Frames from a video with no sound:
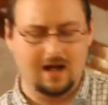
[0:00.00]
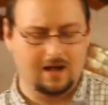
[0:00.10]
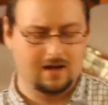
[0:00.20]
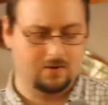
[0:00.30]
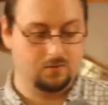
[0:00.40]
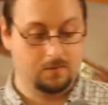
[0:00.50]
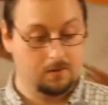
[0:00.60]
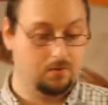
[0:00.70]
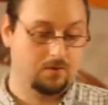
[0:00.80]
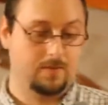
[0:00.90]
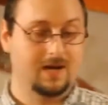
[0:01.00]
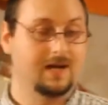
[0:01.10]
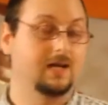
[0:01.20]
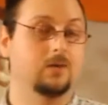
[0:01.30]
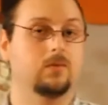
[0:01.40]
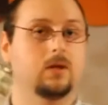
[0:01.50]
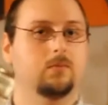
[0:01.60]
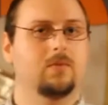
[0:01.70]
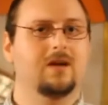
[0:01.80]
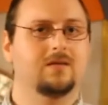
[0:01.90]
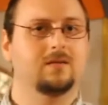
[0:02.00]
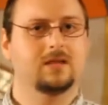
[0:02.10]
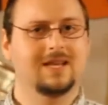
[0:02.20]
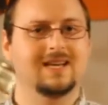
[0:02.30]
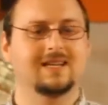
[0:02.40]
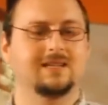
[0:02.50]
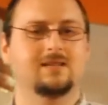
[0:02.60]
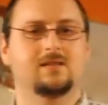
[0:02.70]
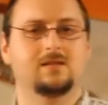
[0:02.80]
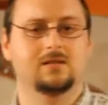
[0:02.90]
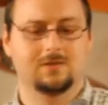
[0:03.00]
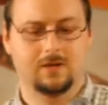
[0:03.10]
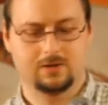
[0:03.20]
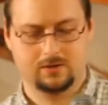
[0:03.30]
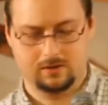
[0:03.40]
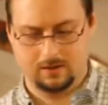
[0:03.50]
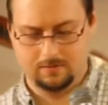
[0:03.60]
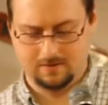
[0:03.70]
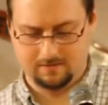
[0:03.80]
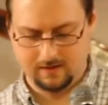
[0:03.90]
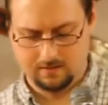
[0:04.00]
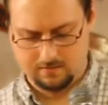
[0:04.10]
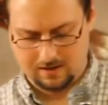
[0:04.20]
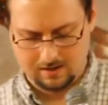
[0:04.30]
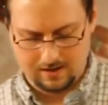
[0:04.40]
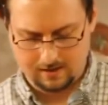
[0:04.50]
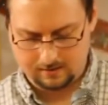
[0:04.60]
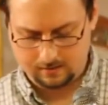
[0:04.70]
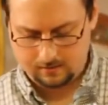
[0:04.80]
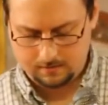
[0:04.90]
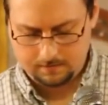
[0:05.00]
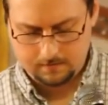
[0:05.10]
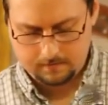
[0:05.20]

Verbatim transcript: I, I remember the pain in, in my legs, especially my feet and my legs.